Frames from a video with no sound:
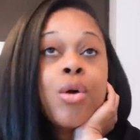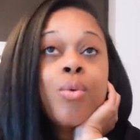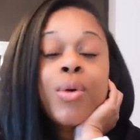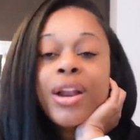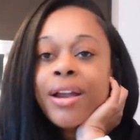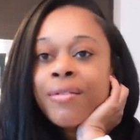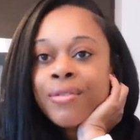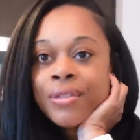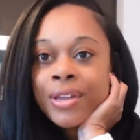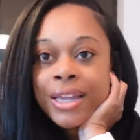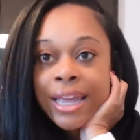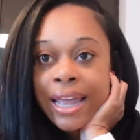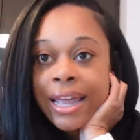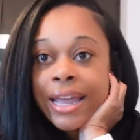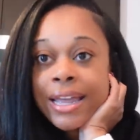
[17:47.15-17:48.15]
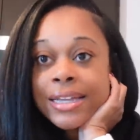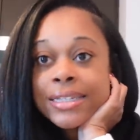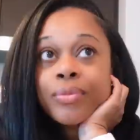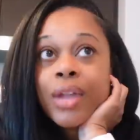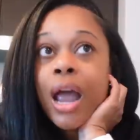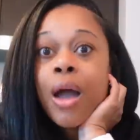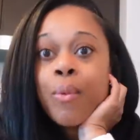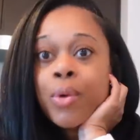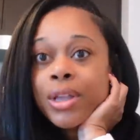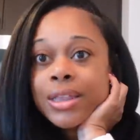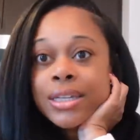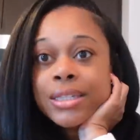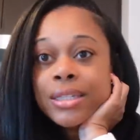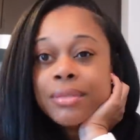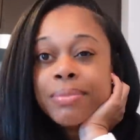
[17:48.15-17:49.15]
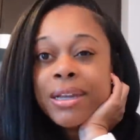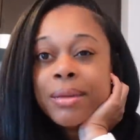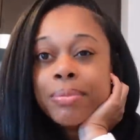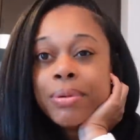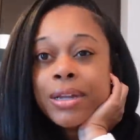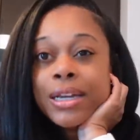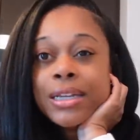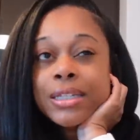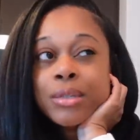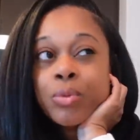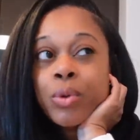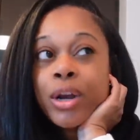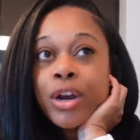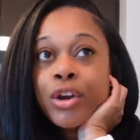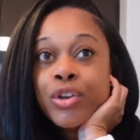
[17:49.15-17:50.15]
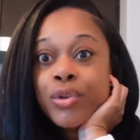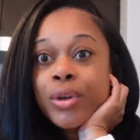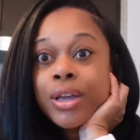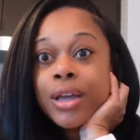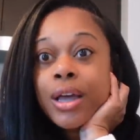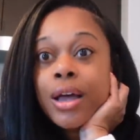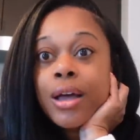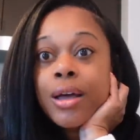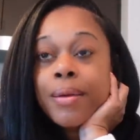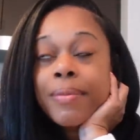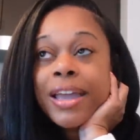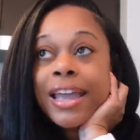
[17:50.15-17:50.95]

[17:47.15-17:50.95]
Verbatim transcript: whatever the case I want this to be a place where you can come